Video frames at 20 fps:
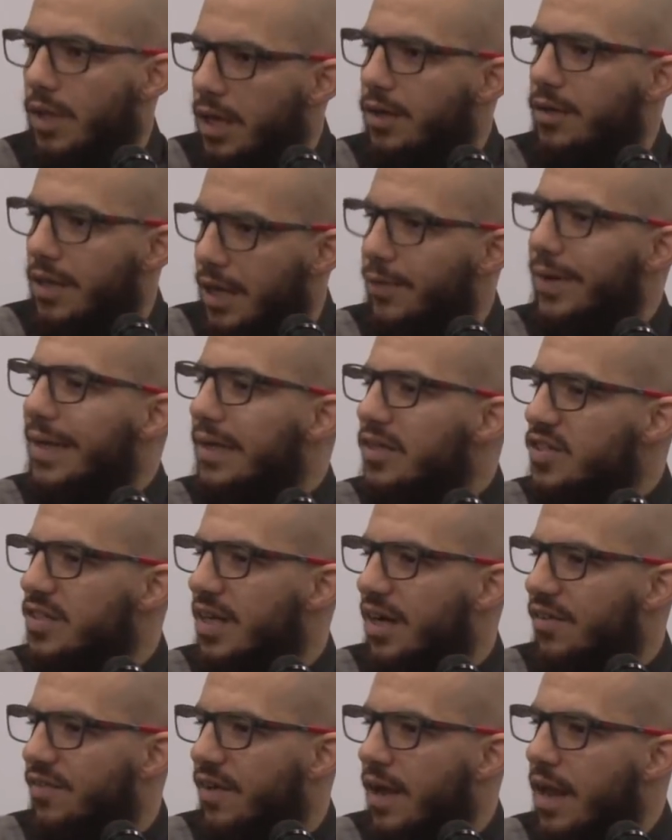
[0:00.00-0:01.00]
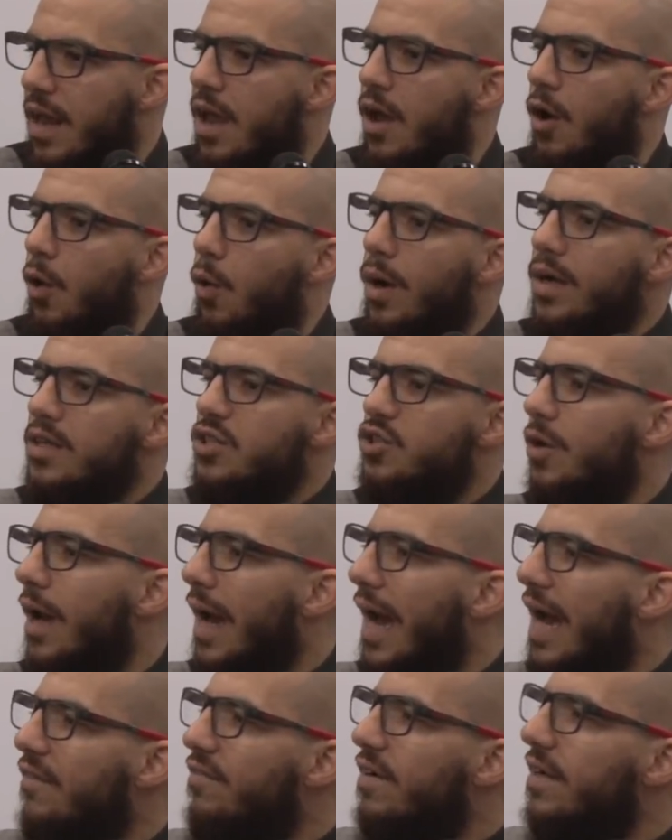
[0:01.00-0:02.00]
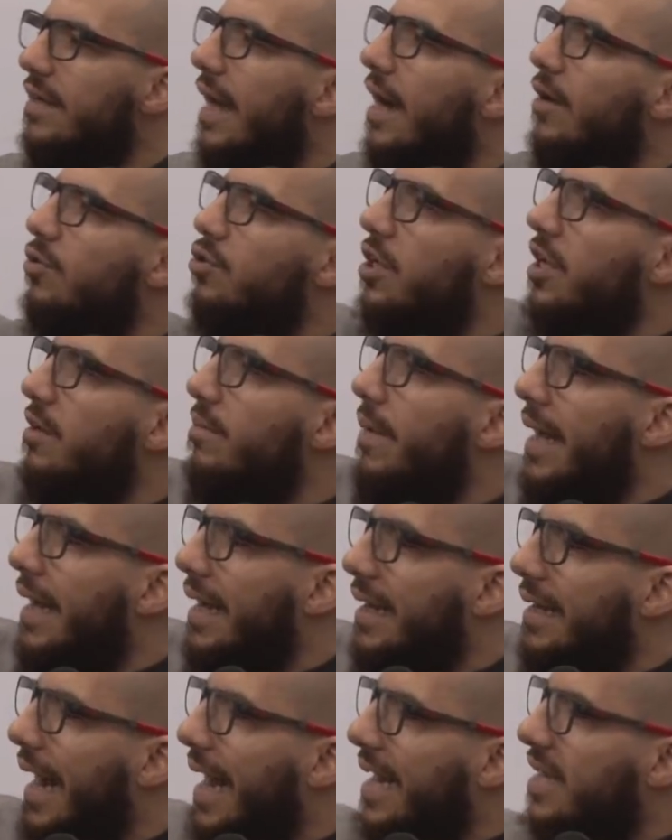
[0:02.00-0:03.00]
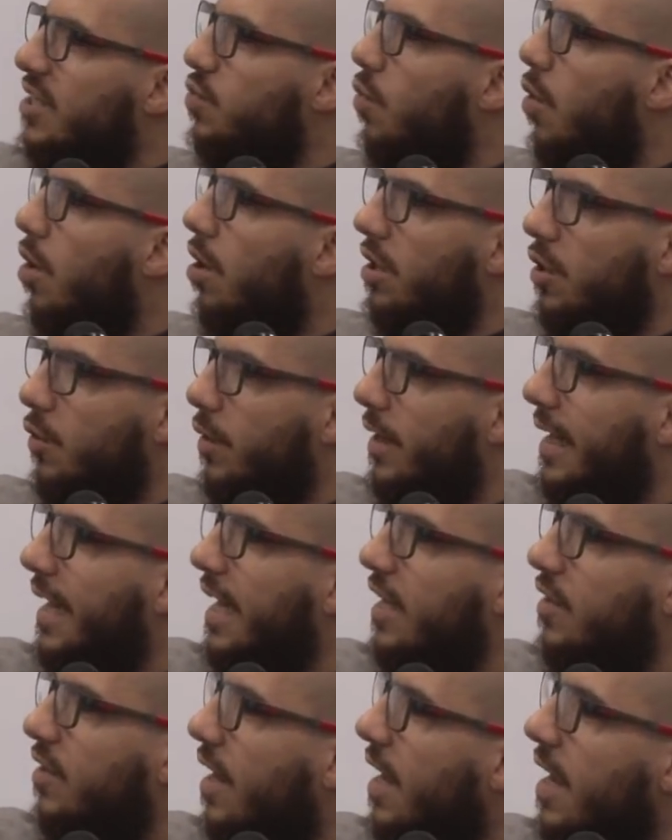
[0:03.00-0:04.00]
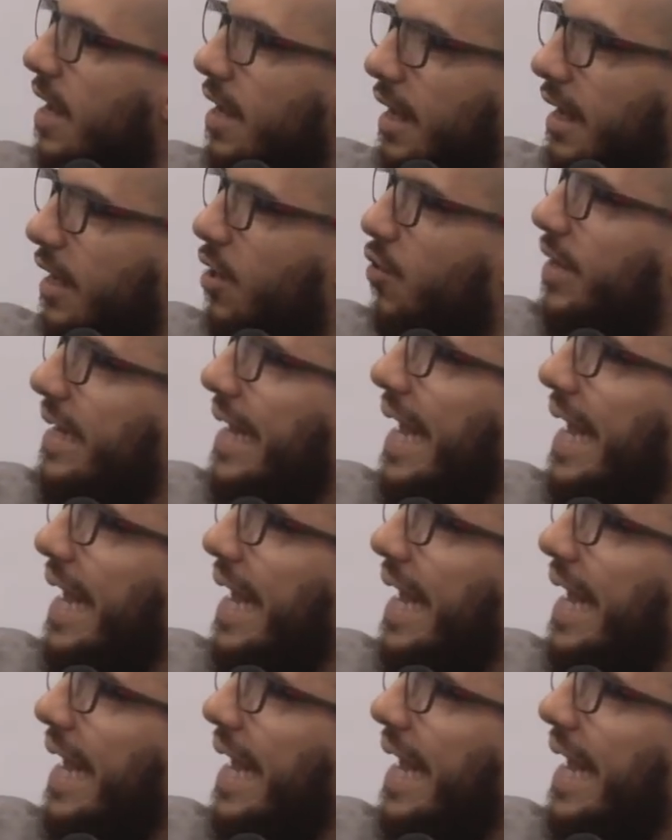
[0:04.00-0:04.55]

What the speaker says: the real stuff. Once you have it, now you can make a nice wall. You want to get